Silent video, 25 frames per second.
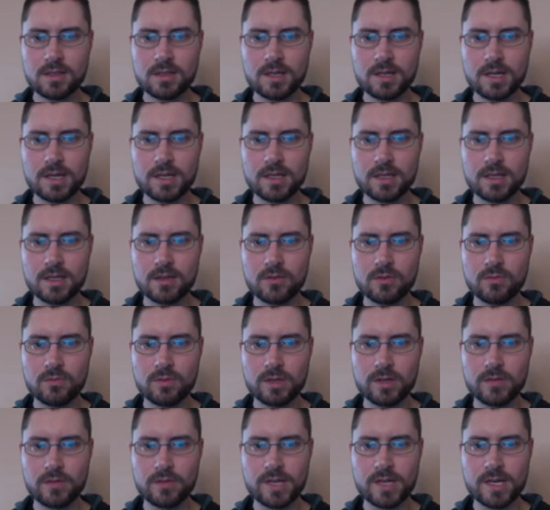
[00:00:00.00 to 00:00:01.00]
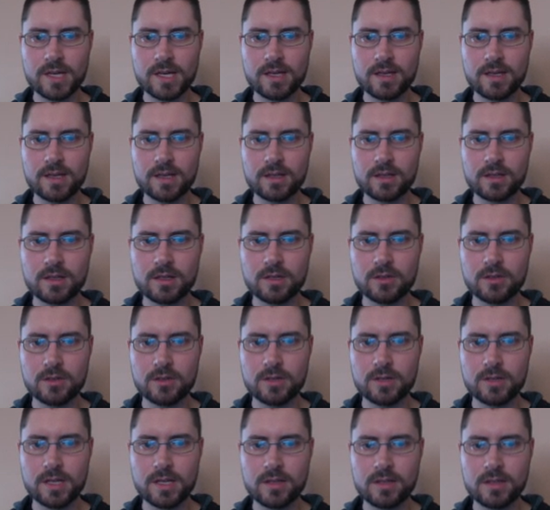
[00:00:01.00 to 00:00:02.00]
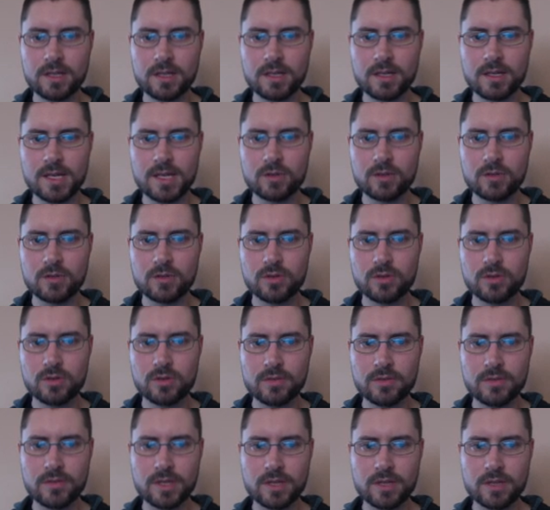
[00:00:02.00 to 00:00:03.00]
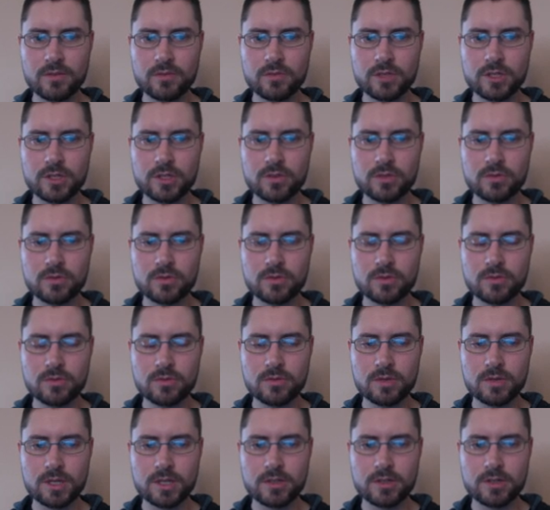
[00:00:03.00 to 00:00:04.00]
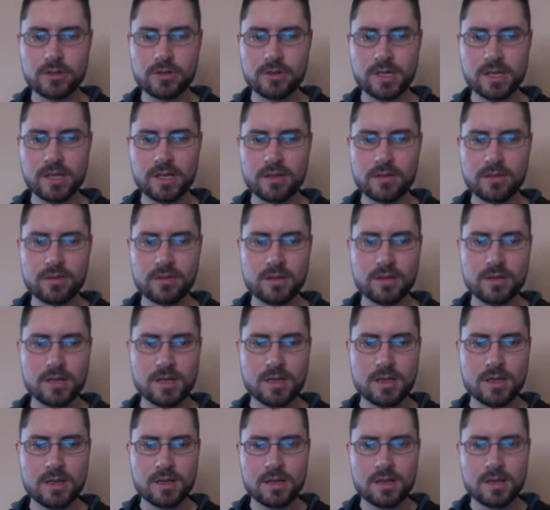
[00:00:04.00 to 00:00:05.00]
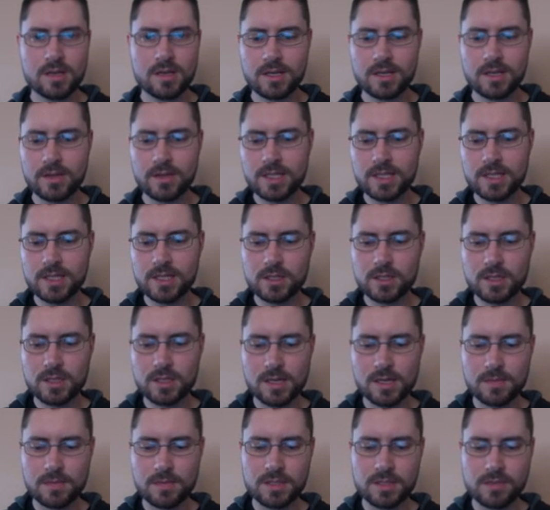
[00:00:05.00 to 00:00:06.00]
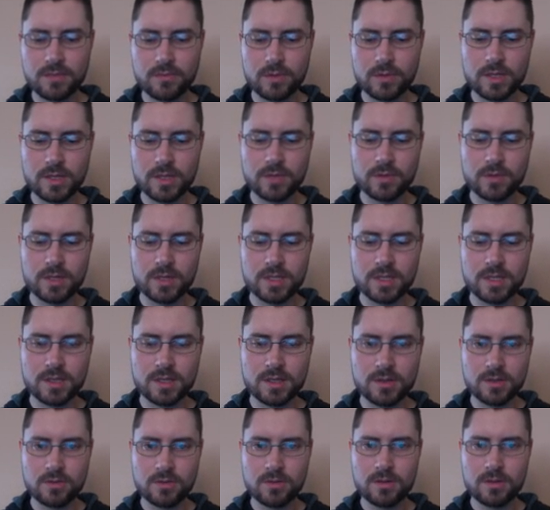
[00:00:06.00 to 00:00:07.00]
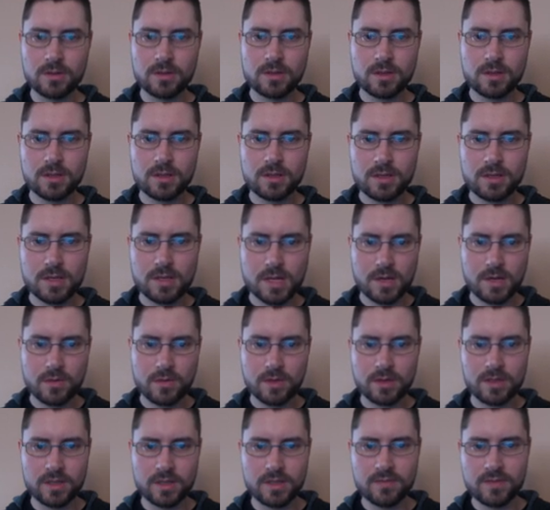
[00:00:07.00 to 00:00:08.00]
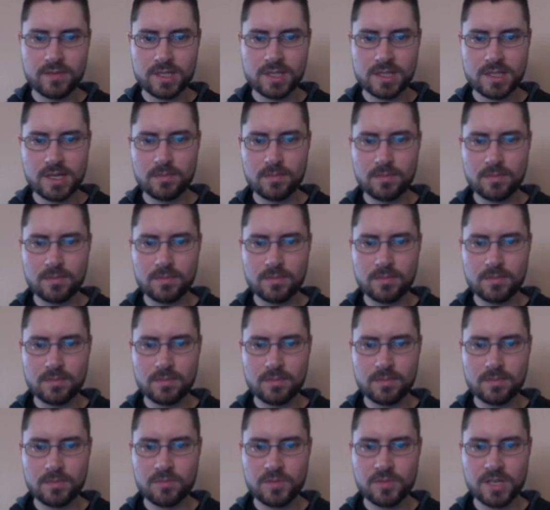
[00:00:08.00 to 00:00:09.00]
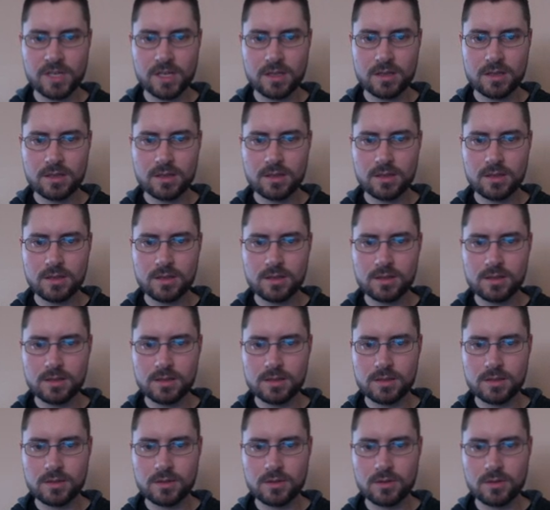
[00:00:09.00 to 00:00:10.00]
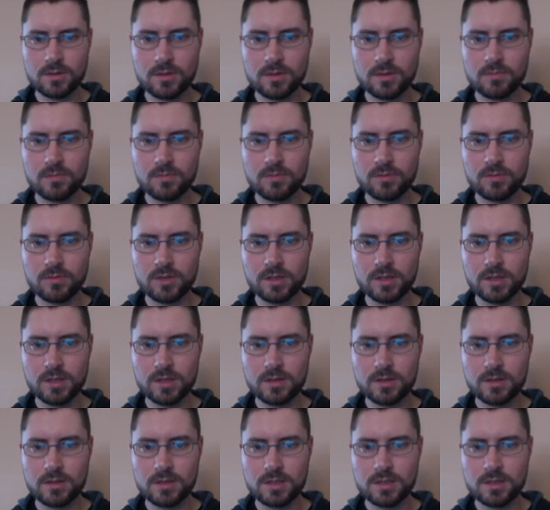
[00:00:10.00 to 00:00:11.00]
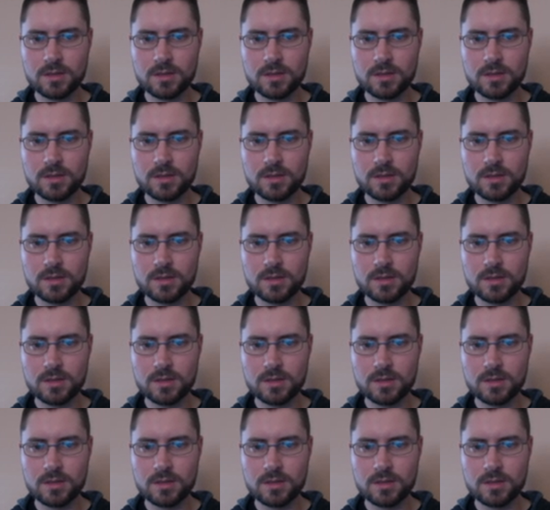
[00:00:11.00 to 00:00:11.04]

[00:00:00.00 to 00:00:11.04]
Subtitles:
get rid of that color, and the natural color of the other one shows through underneath. Now that's actually the opposite of what I wanted to do. I want to leave the sky pink, so I'm going to just